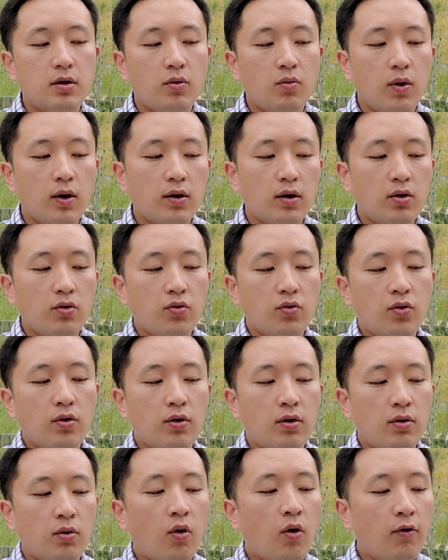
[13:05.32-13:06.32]
whether
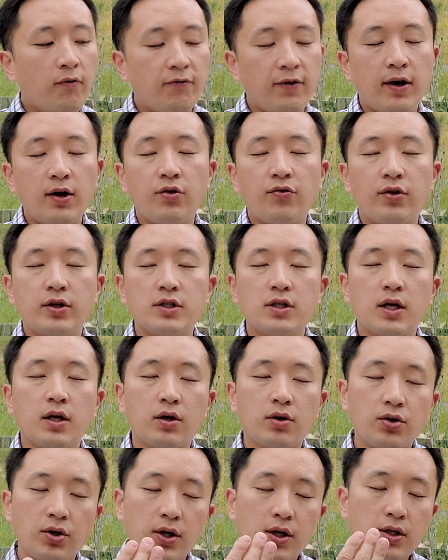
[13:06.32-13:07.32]
your home value will
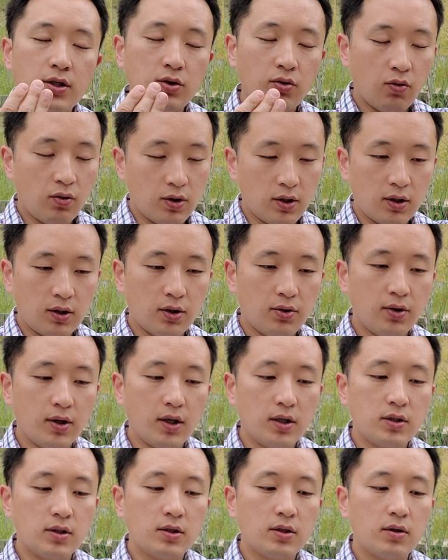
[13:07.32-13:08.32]
increase or
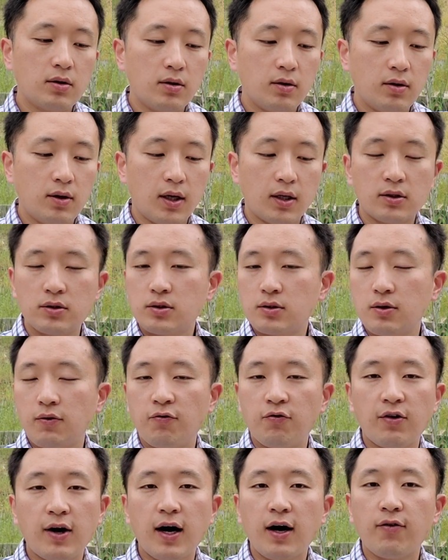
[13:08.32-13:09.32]
decrease next to
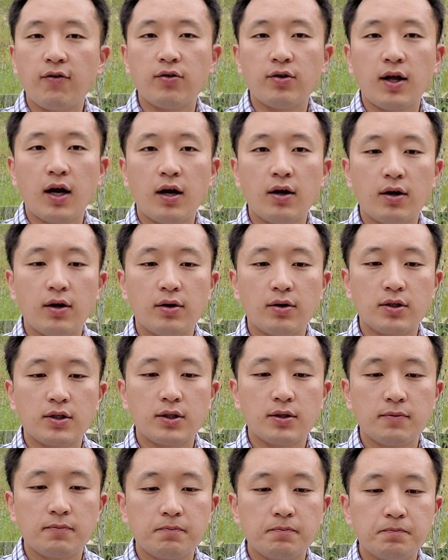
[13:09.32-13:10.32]
5 or 10 years.
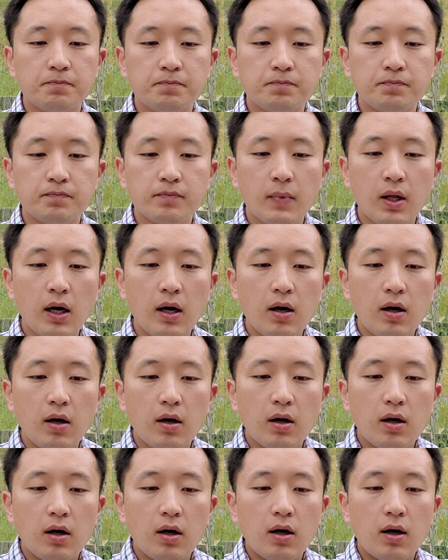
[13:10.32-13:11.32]

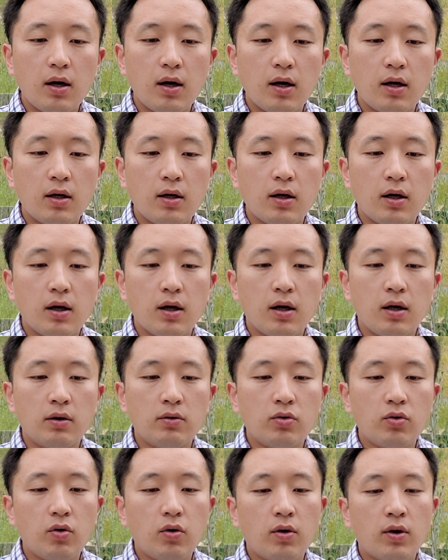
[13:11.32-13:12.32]
And
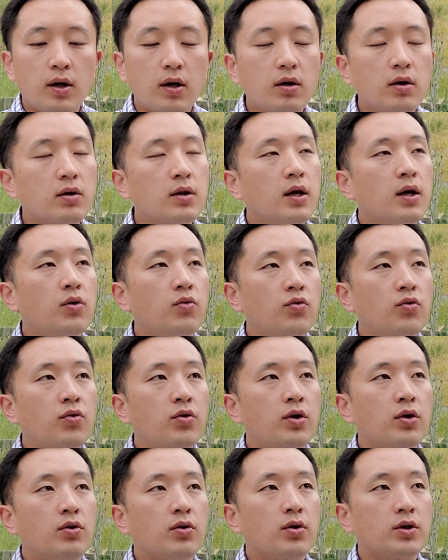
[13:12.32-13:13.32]
another thing you
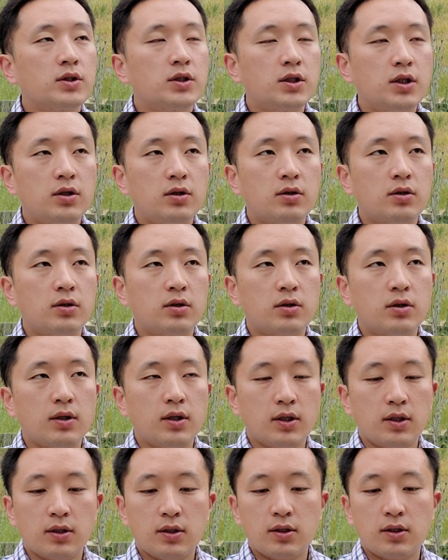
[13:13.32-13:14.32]
need to consider
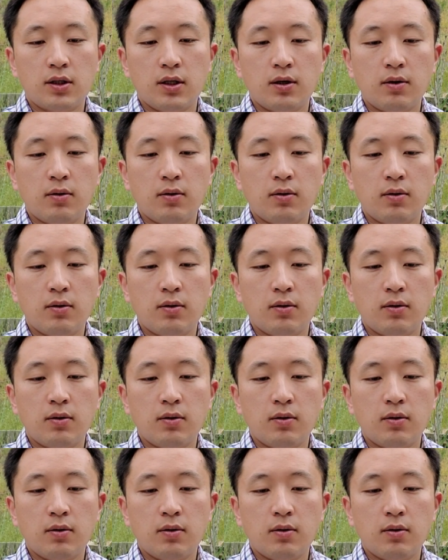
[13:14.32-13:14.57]
is